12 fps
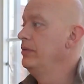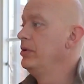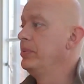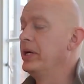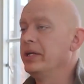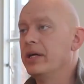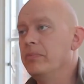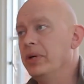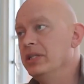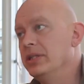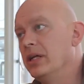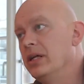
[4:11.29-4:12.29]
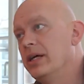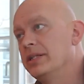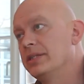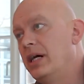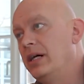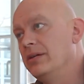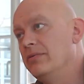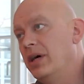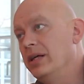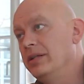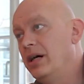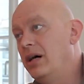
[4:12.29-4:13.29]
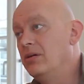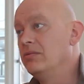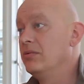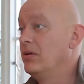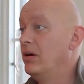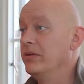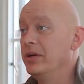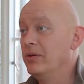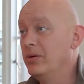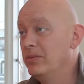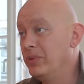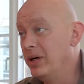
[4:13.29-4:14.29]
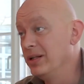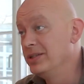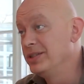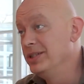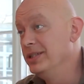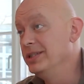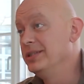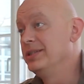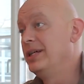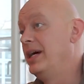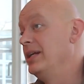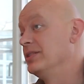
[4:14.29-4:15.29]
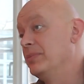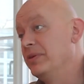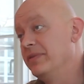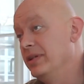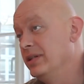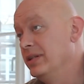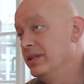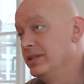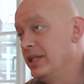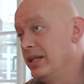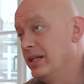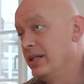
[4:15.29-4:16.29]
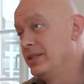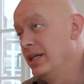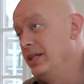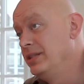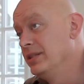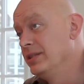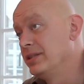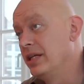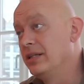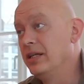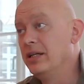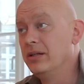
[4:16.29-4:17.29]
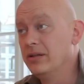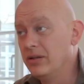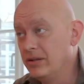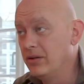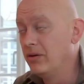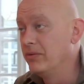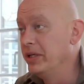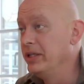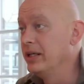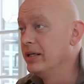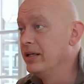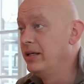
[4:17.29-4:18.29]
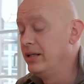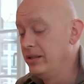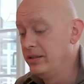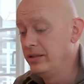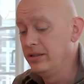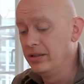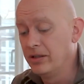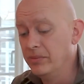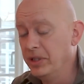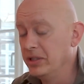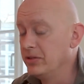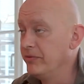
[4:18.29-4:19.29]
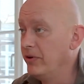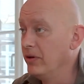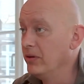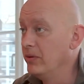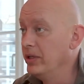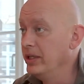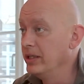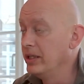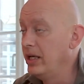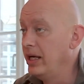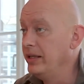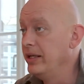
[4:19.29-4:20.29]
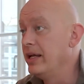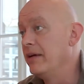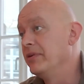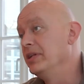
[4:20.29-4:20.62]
Everybody can basically get started right now on their own policies and some of the standardizations that they already are committed to following, and then have